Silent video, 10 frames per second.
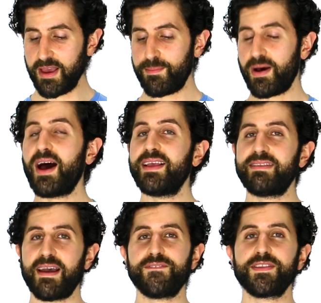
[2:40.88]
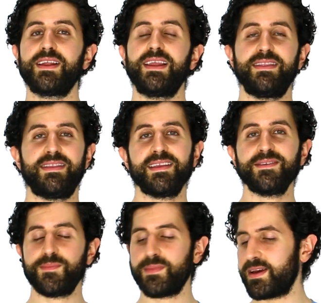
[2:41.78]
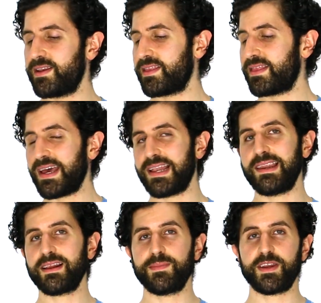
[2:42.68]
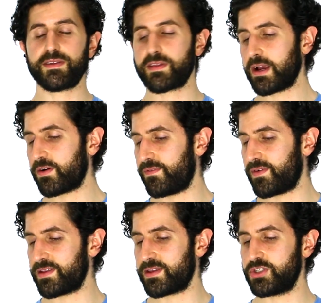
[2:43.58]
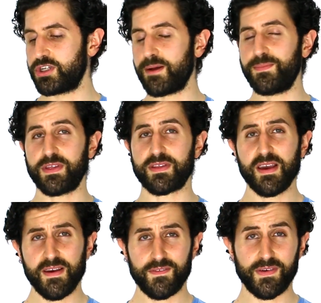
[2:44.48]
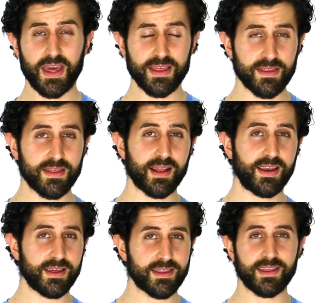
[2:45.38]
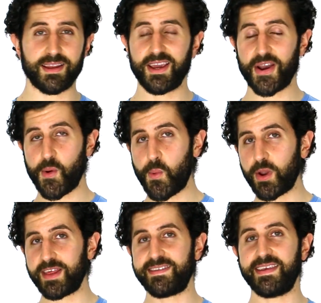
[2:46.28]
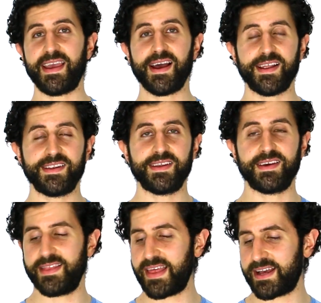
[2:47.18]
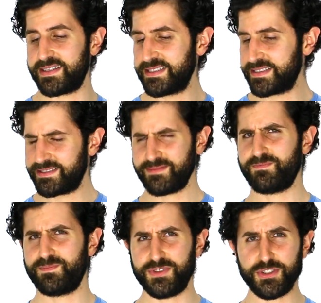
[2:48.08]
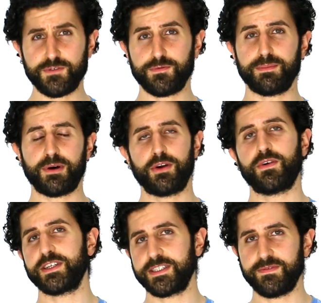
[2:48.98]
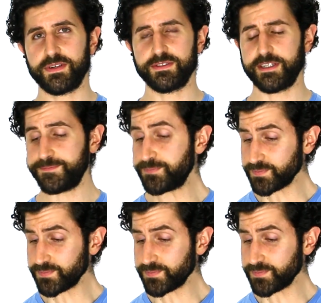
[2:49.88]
But I definitely didn't mind that little bit of sacrifice in sharpness for that stunning quality under that beautiful polarizing filter.